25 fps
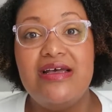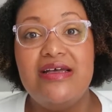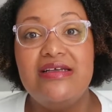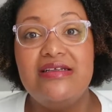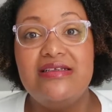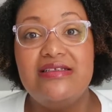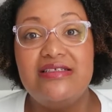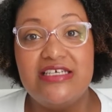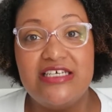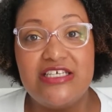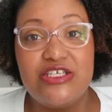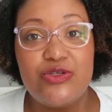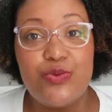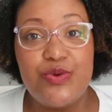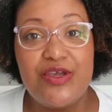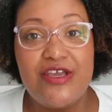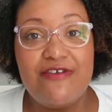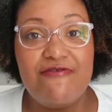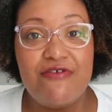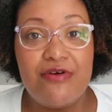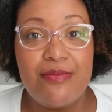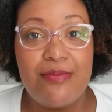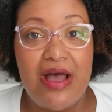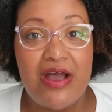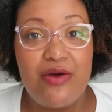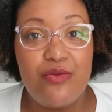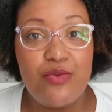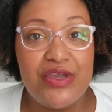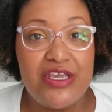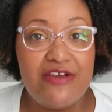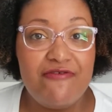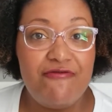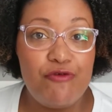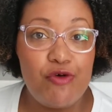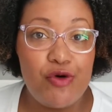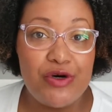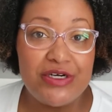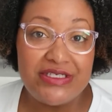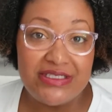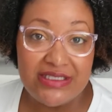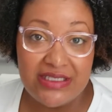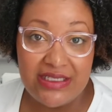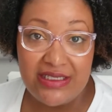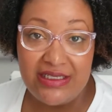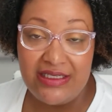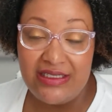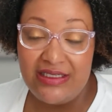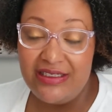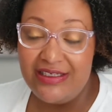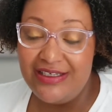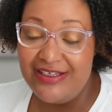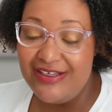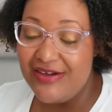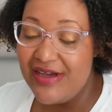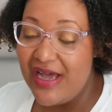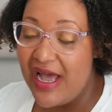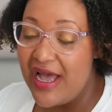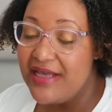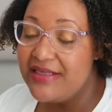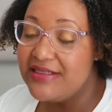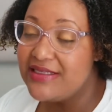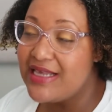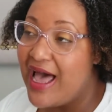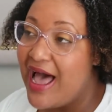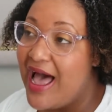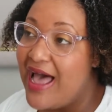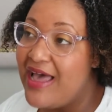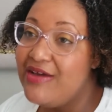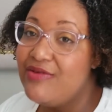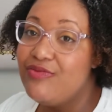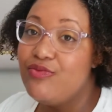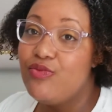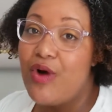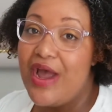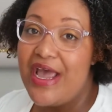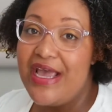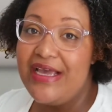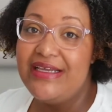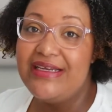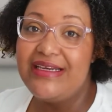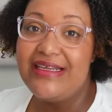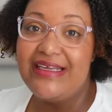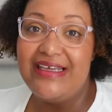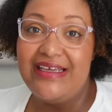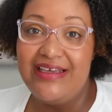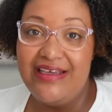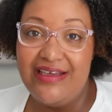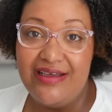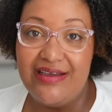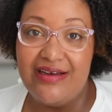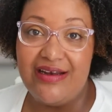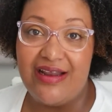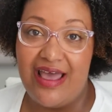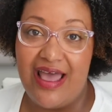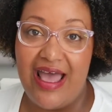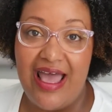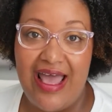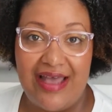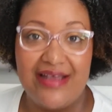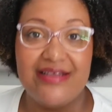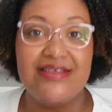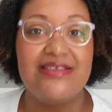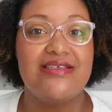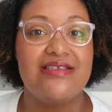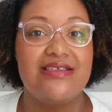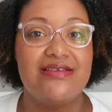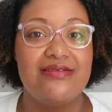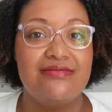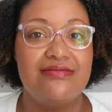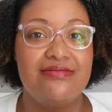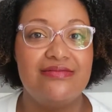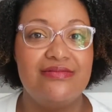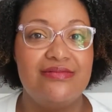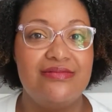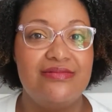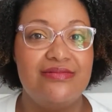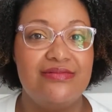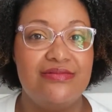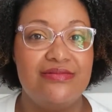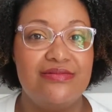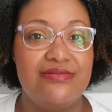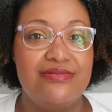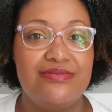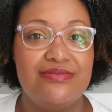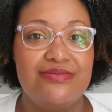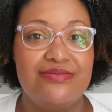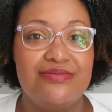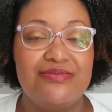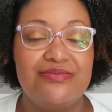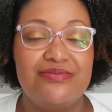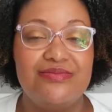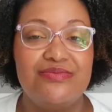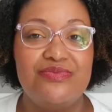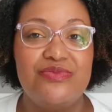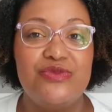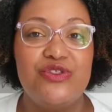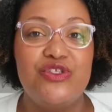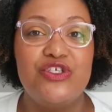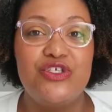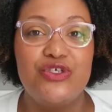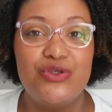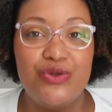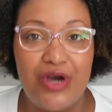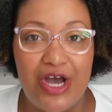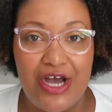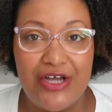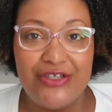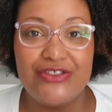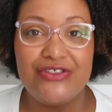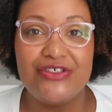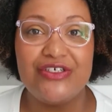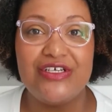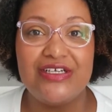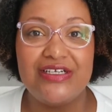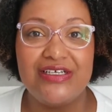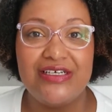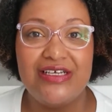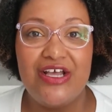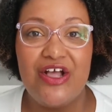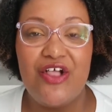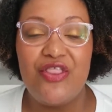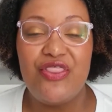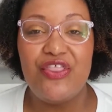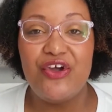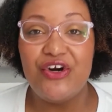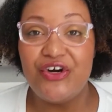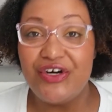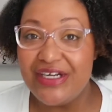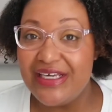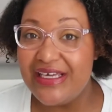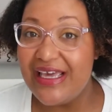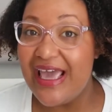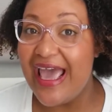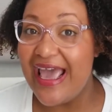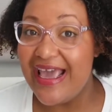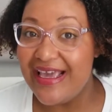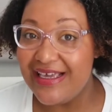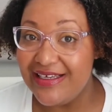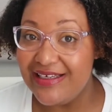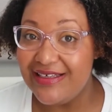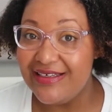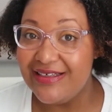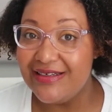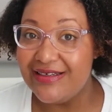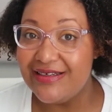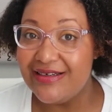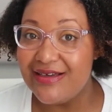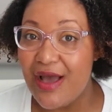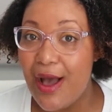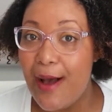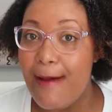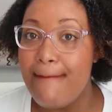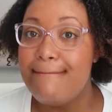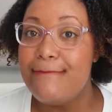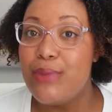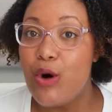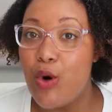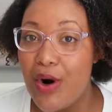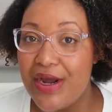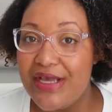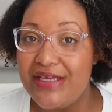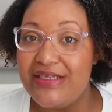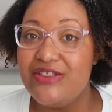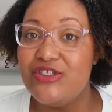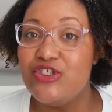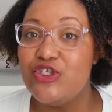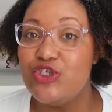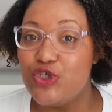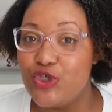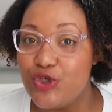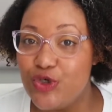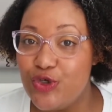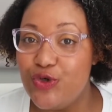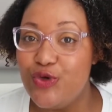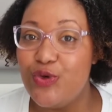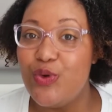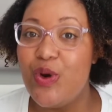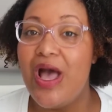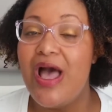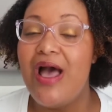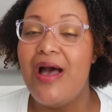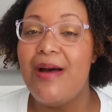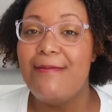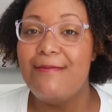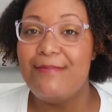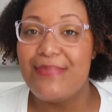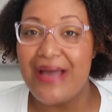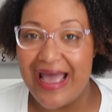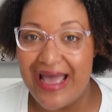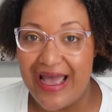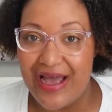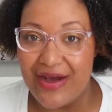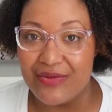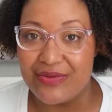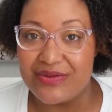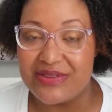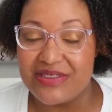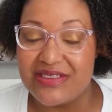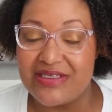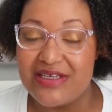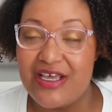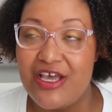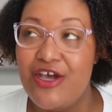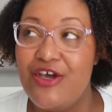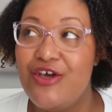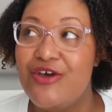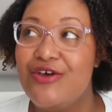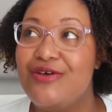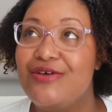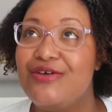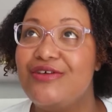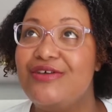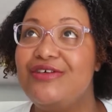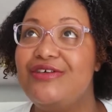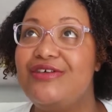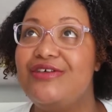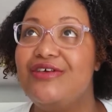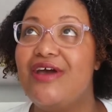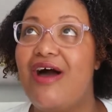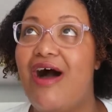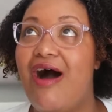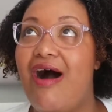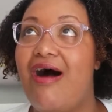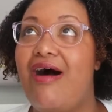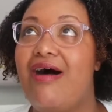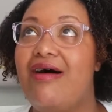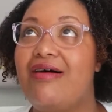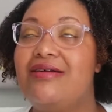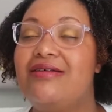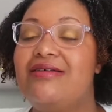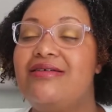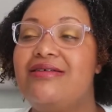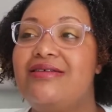this week for my week 14, you guys, I weighed in at 200 38.2 pounds. Y'all,